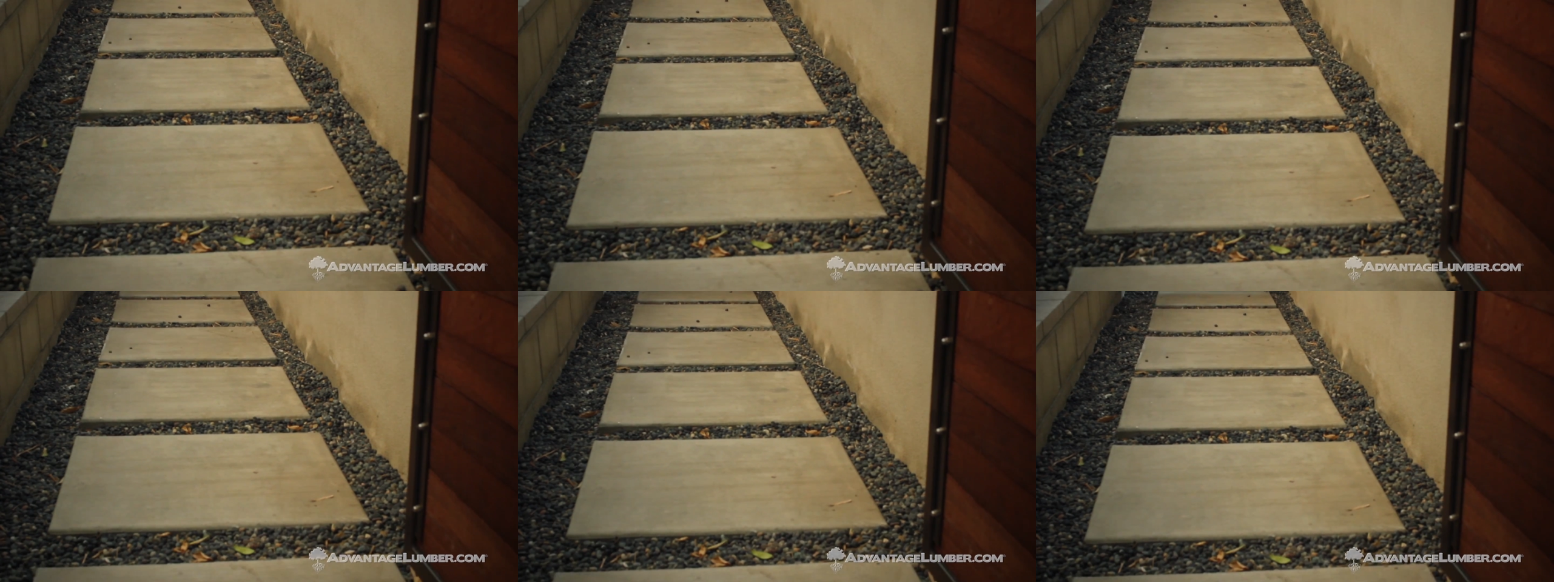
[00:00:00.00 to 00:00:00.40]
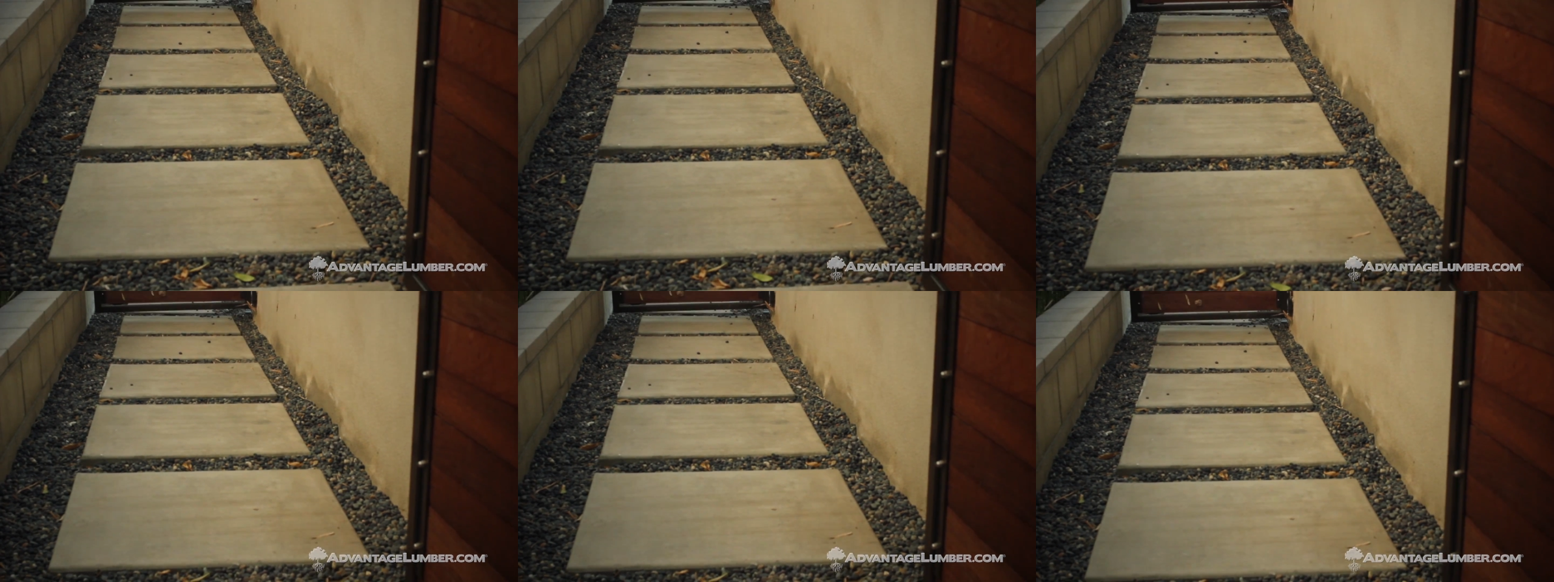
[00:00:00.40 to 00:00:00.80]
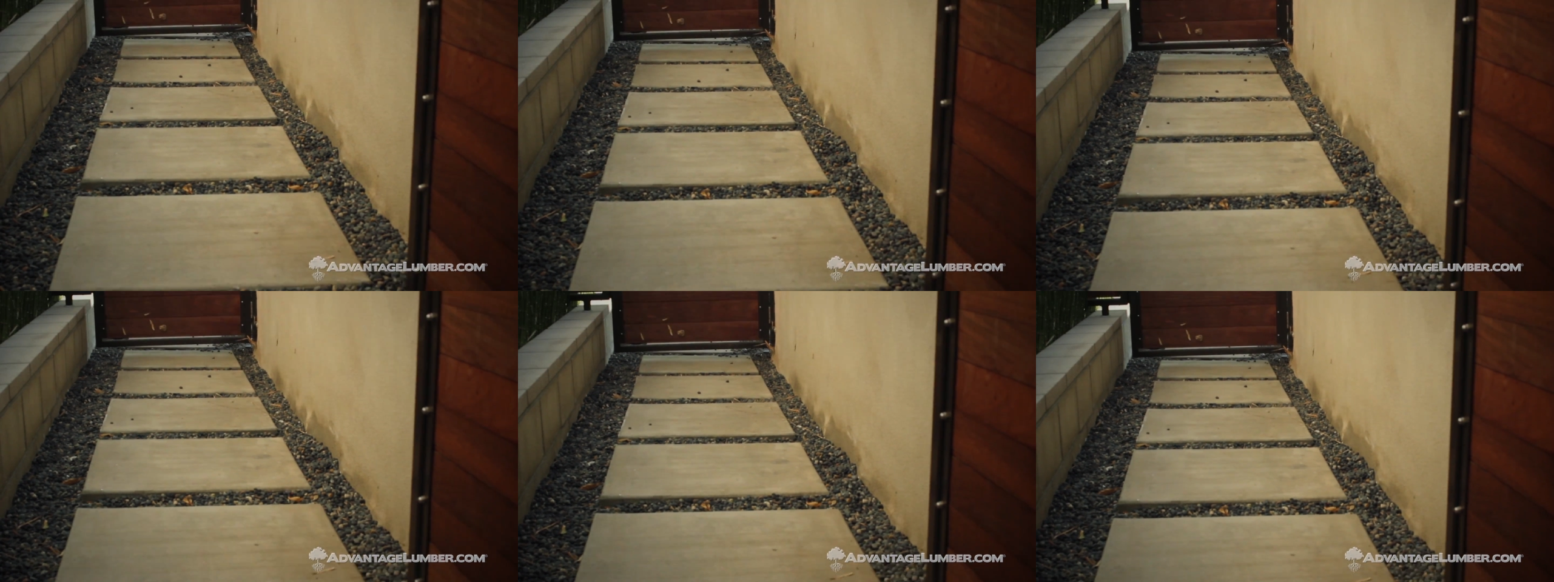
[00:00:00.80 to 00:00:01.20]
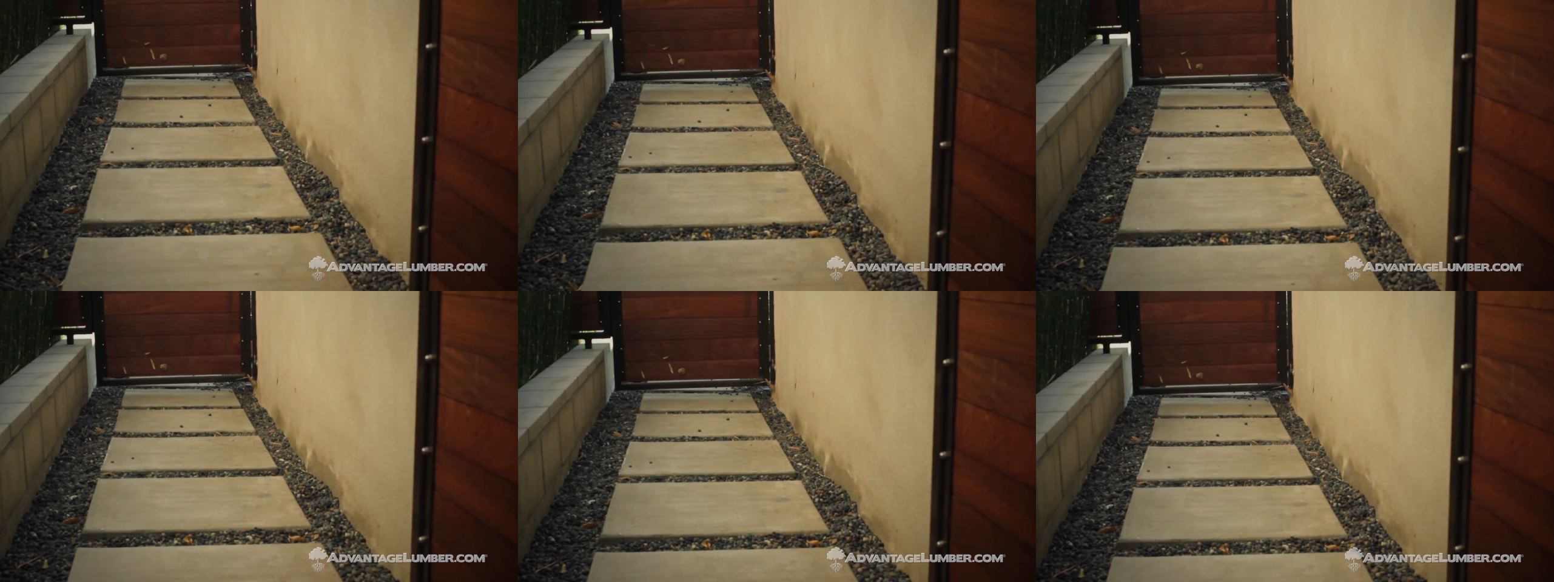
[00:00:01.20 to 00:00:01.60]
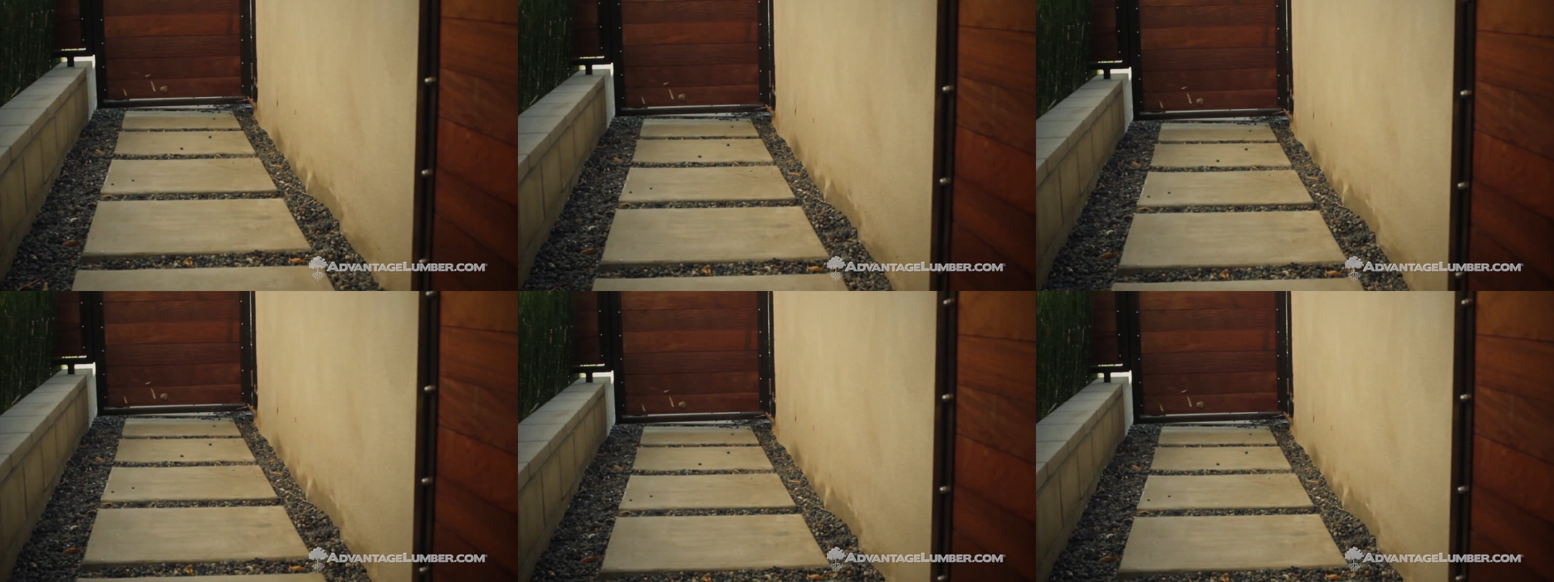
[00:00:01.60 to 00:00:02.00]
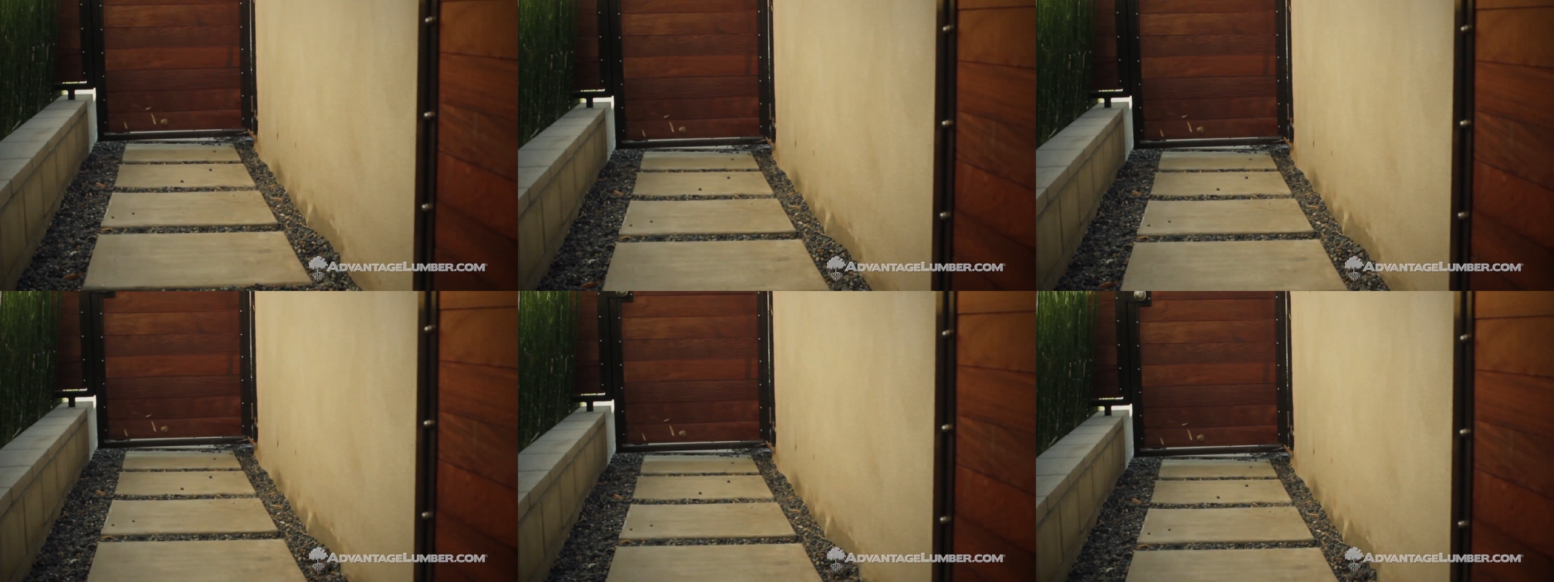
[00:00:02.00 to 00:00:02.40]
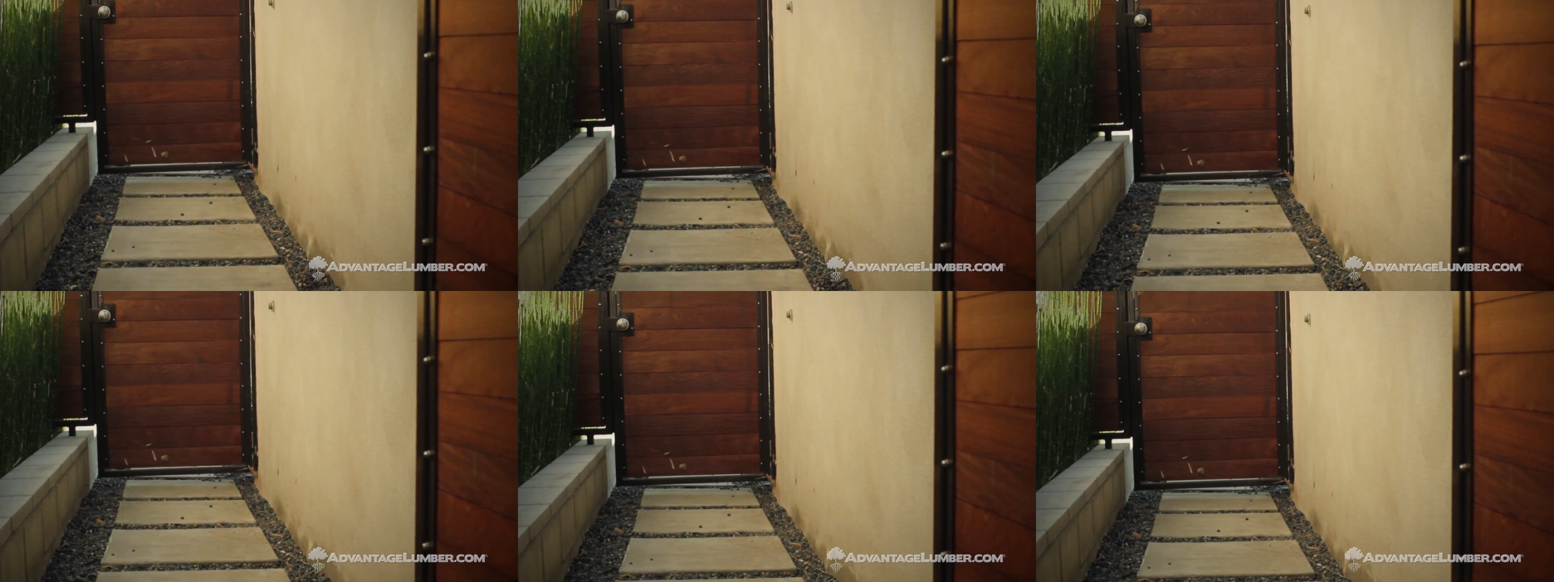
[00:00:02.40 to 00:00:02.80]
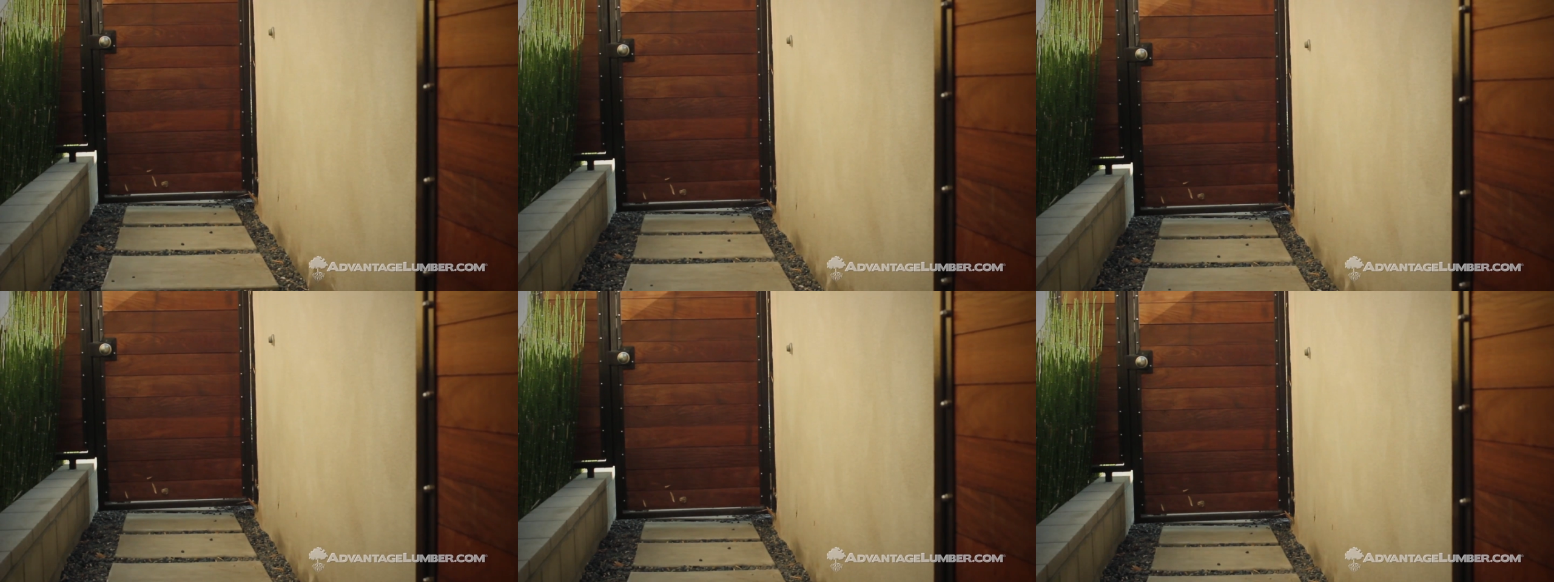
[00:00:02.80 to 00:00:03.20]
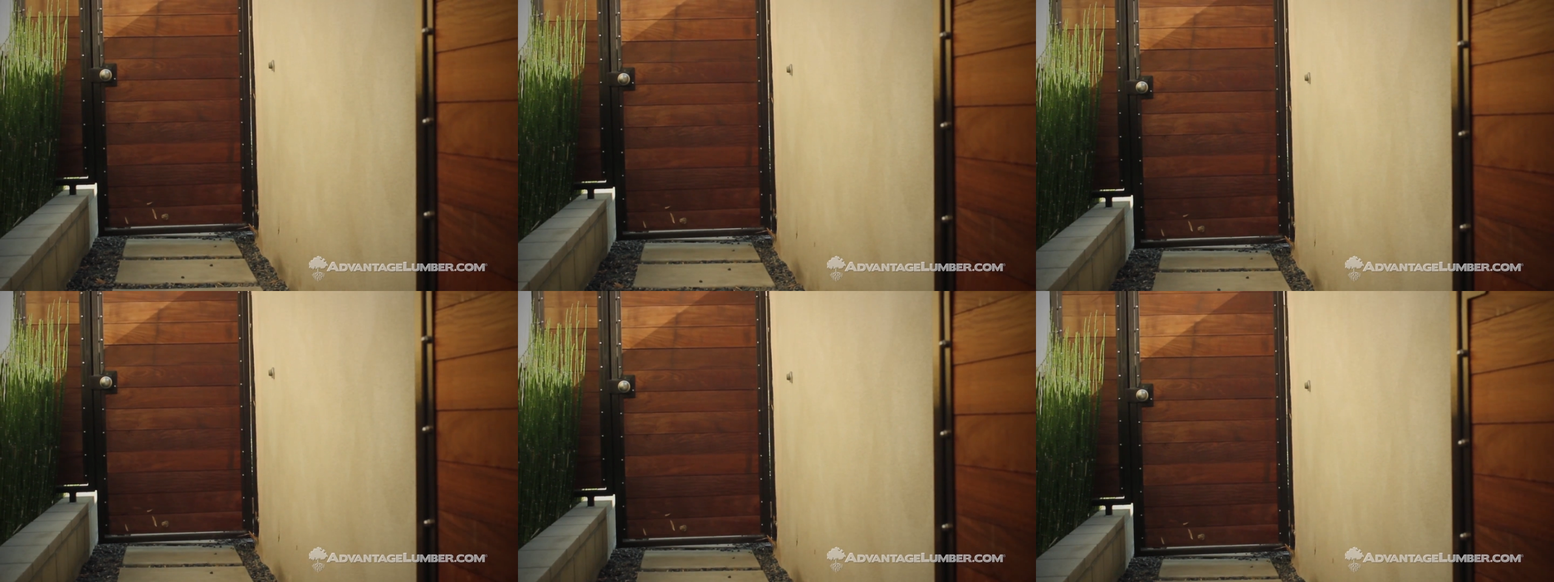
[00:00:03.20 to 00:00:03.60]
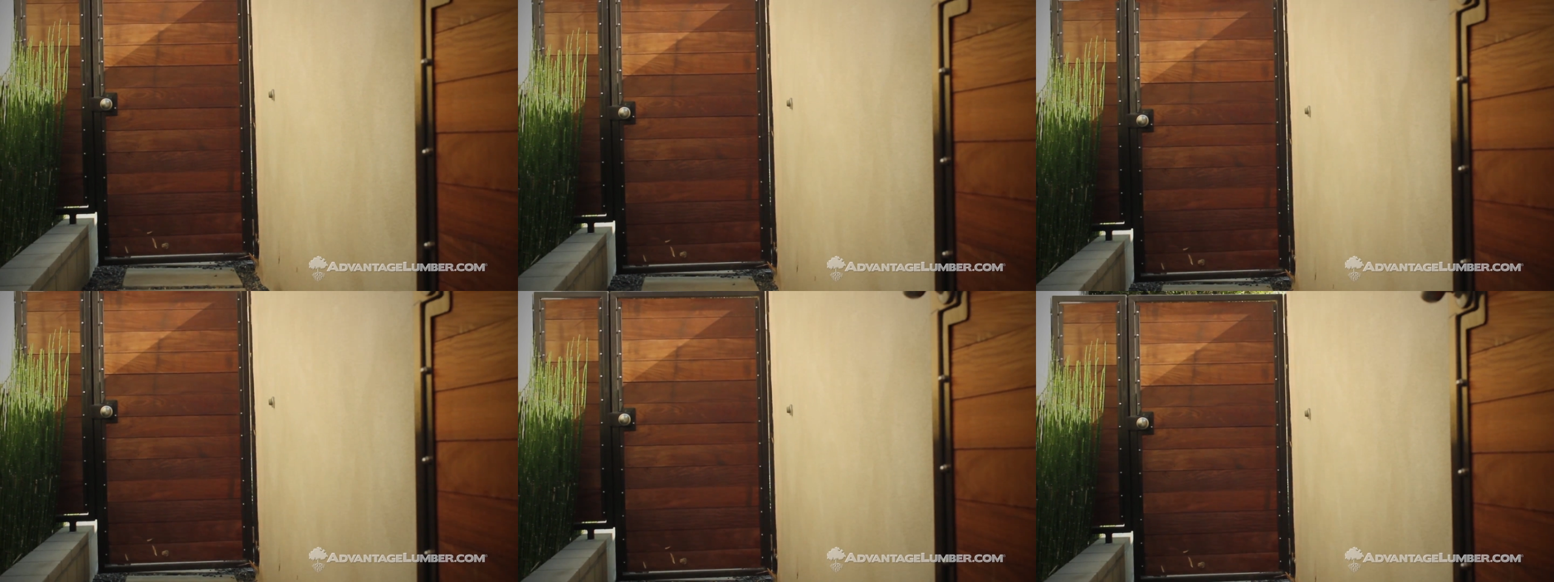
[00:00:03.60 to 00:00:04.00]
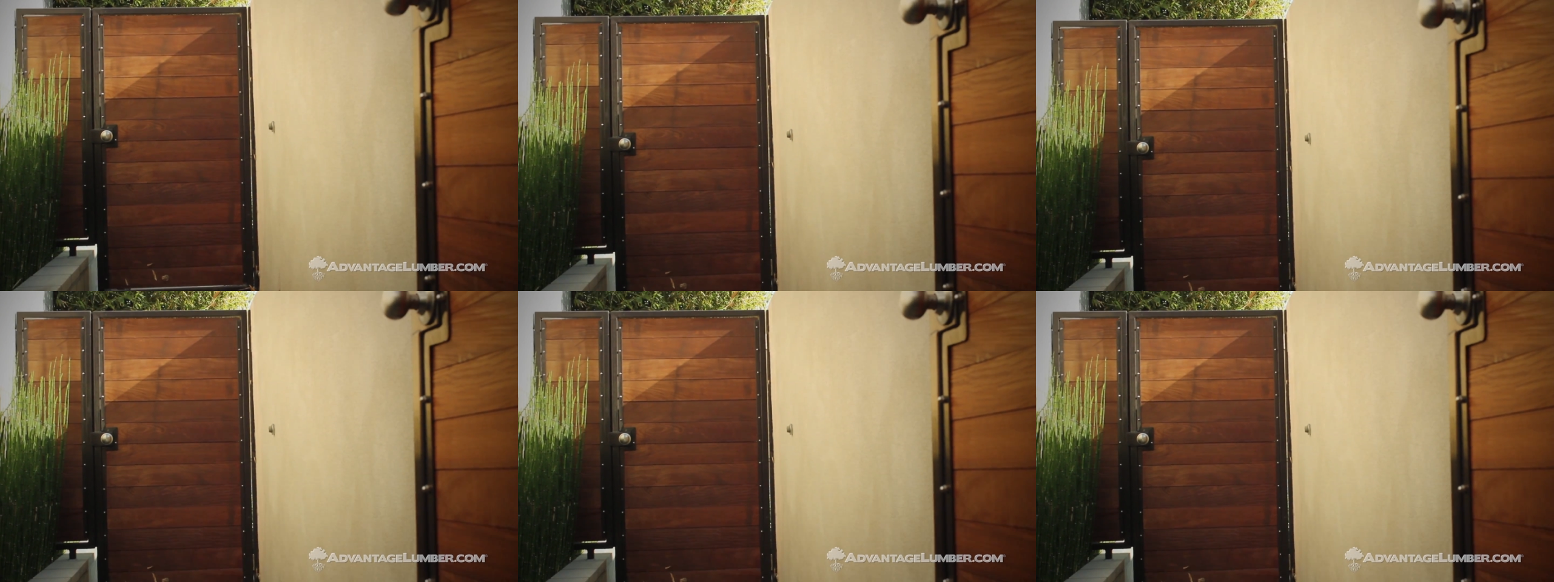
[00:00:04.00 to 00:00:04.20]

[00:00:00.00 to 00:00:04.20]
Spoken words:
(no speaker visible)